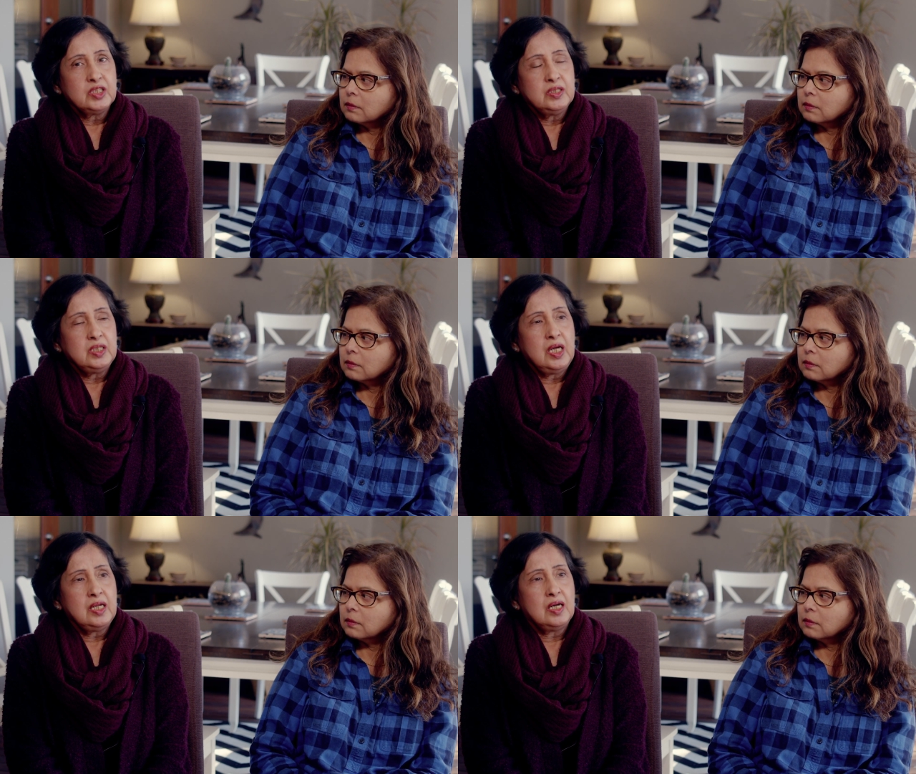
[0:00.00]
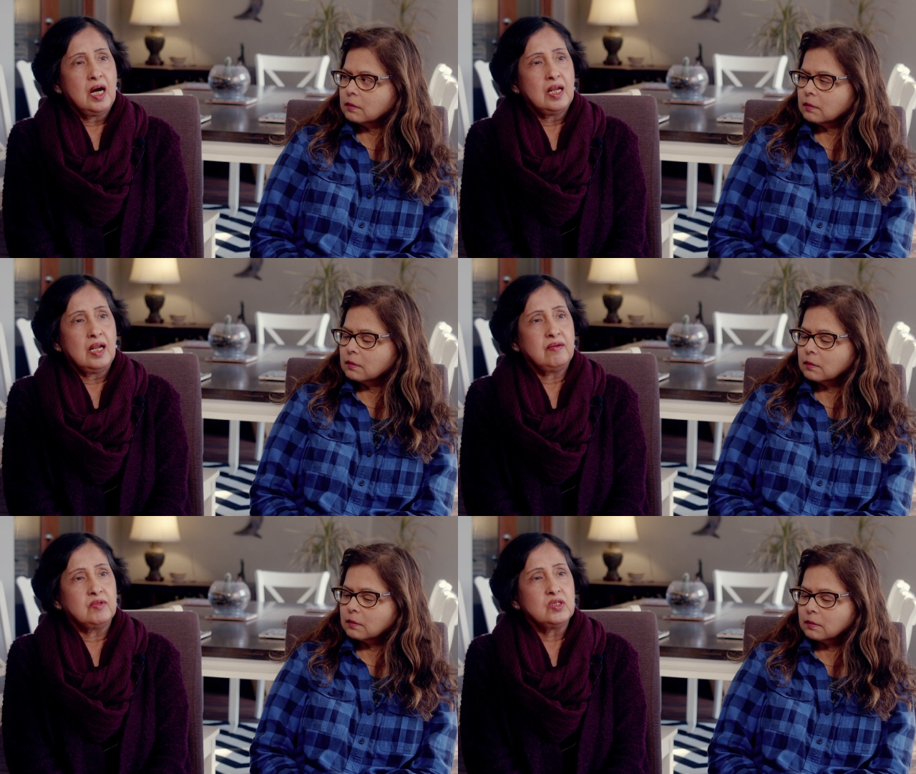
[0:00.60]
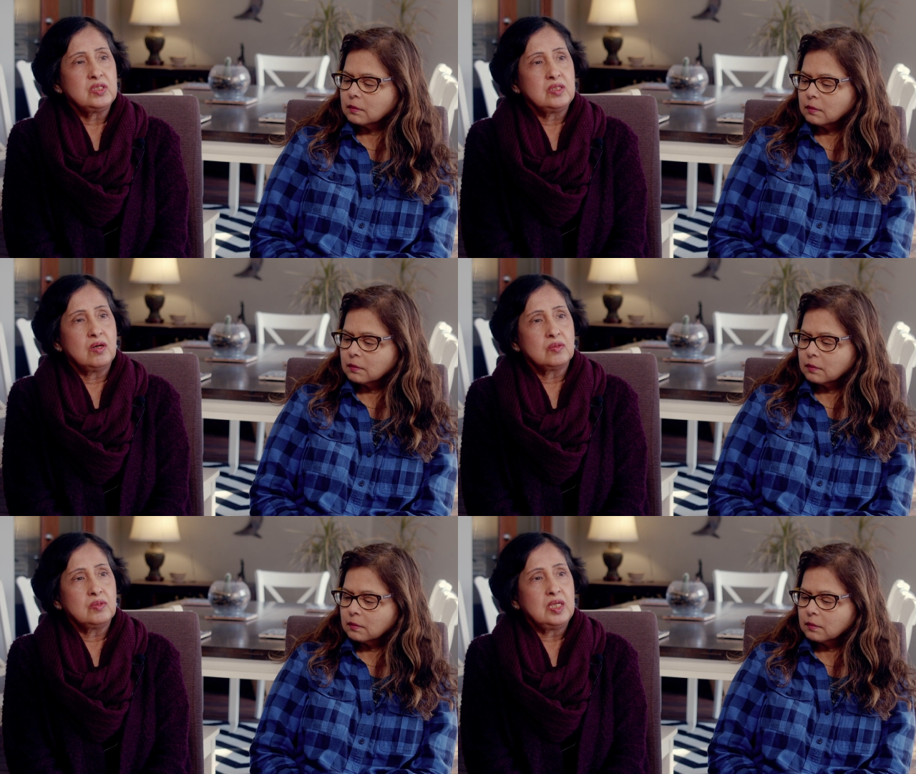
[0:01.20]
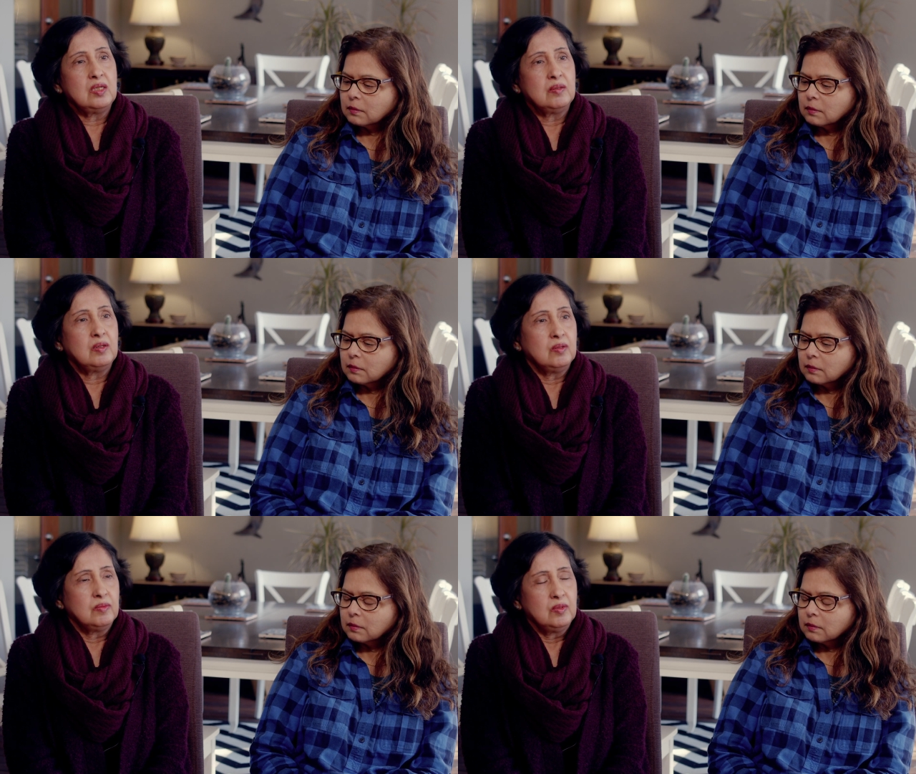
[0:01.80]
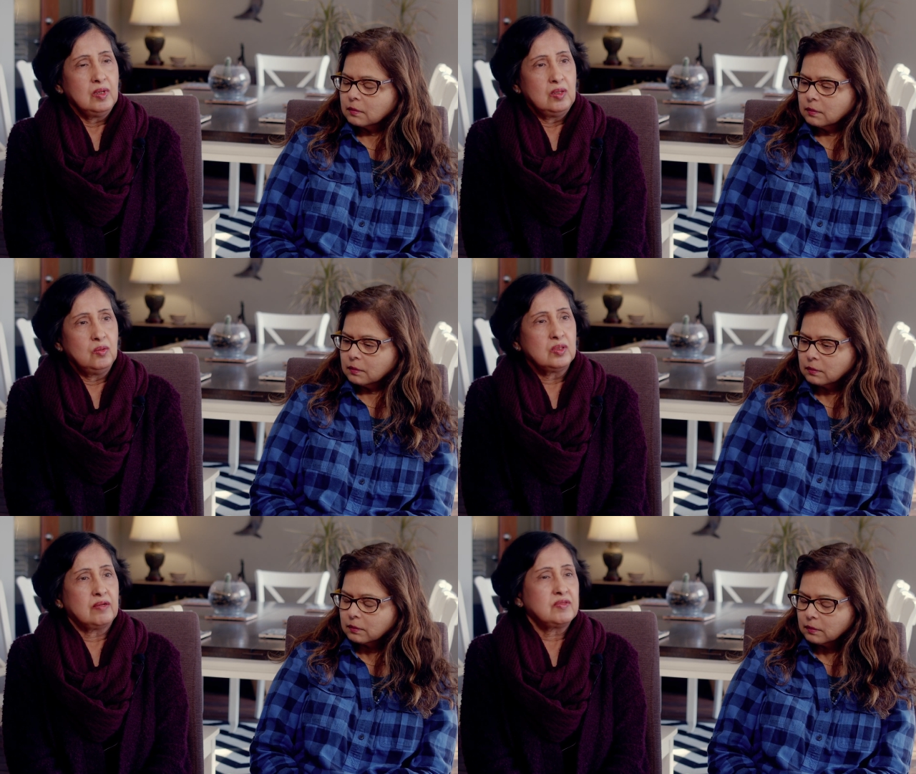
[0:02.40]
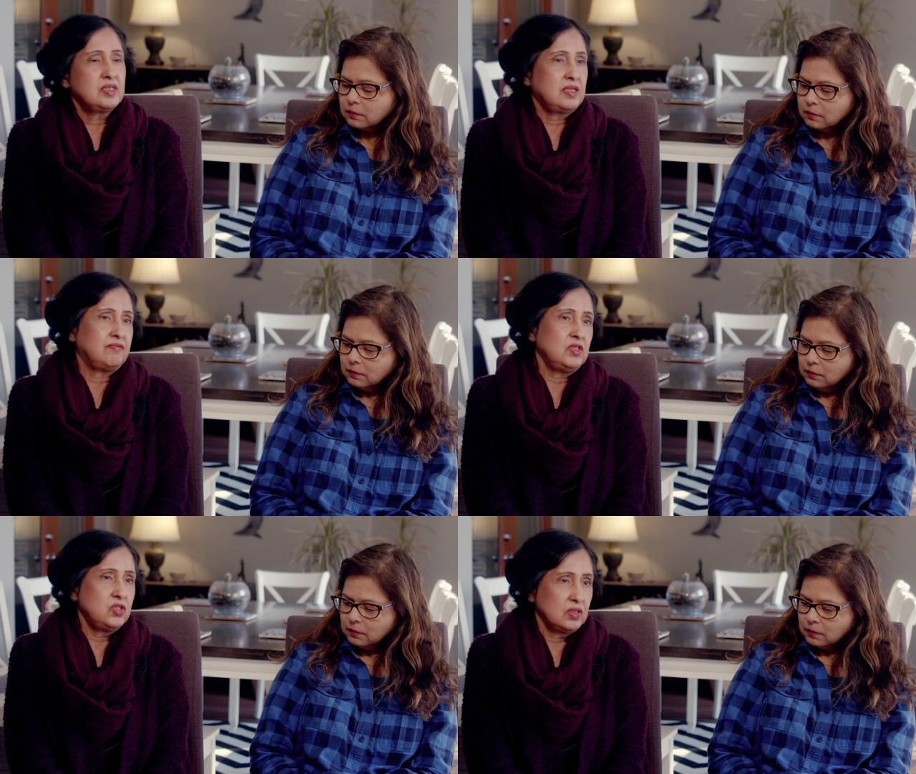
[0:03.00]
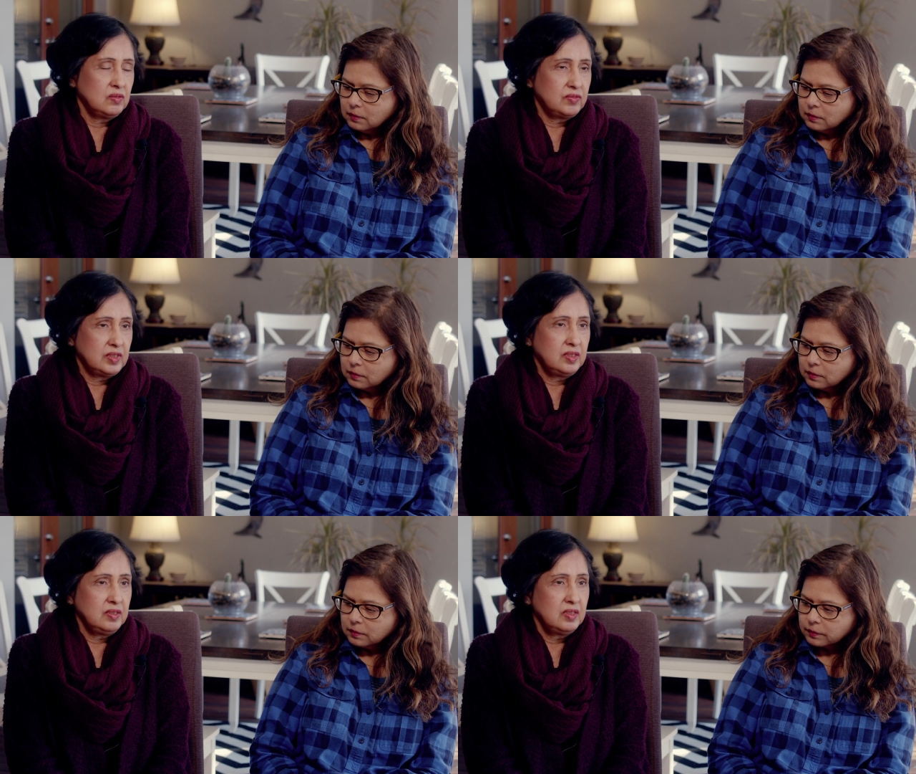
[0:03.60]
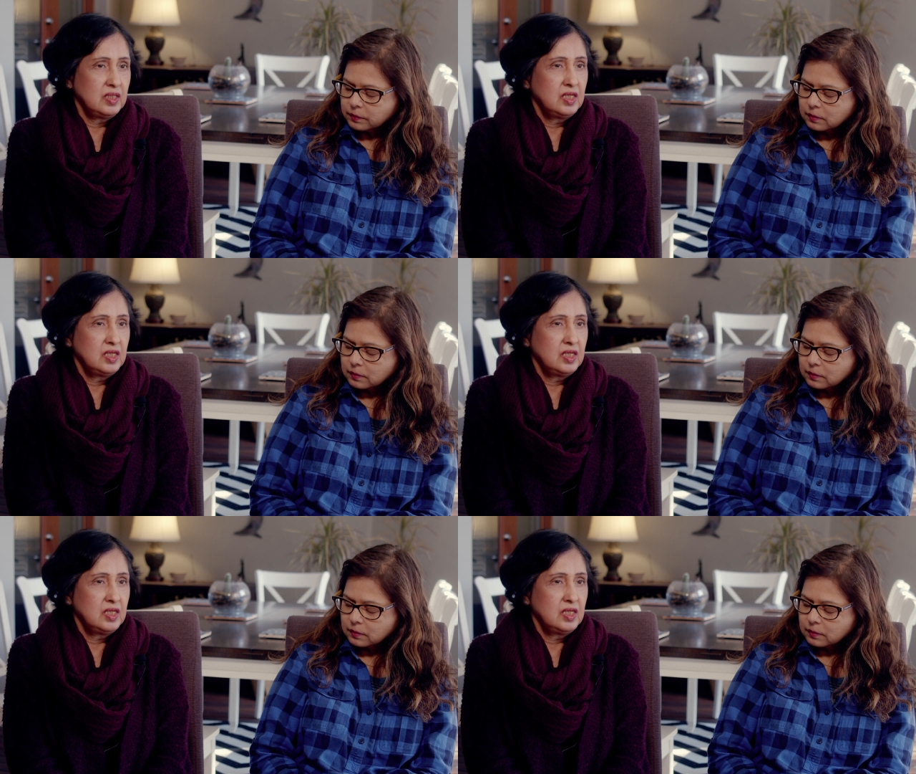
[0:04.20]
Speaker 1: she had a hard life because she not only looked after seven children,